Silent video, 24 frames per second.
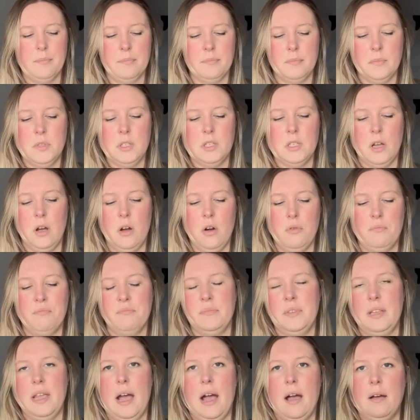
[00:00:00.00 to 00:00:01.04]
So
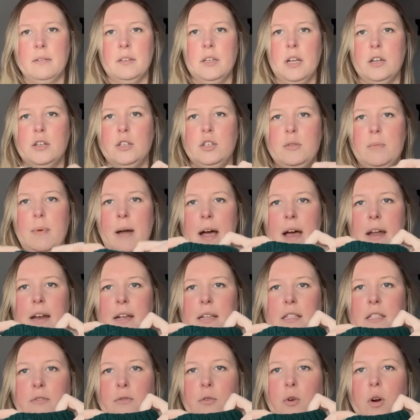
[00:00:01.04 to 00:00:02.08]
yeah, not too bad.
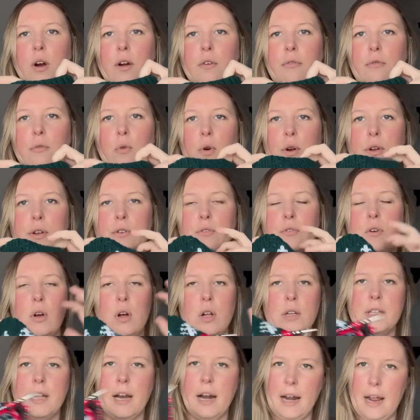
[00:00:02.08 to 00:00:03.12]
It's for a
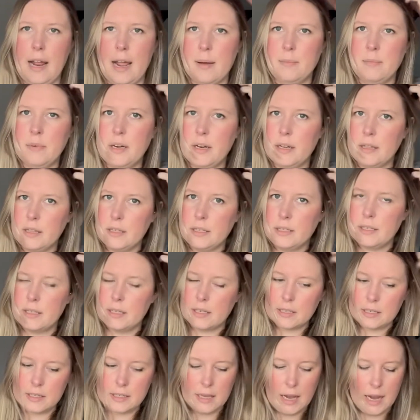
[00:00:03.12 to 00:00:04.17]
4-year-old and I am knitting the
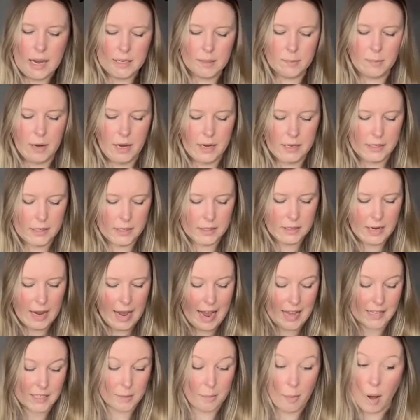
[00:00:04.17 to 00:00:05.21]
6 size, but I did
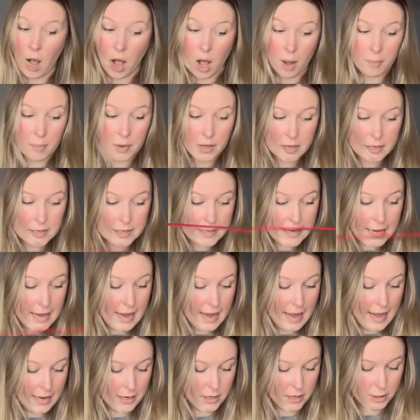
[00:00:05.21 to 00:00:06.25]
ask mom
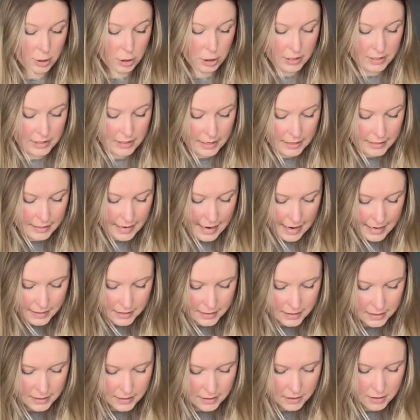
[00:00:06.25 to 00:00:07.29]
and she said
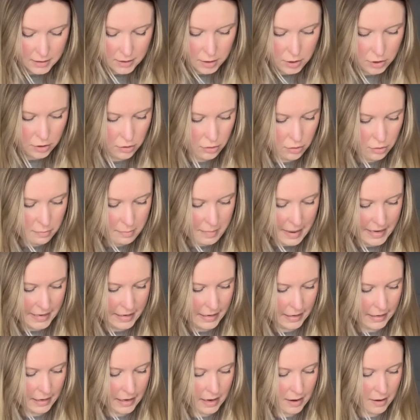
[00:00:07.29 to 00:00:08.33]
yes to
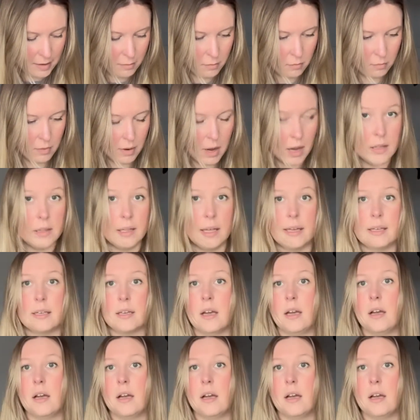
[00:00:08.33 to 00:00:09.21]
making him like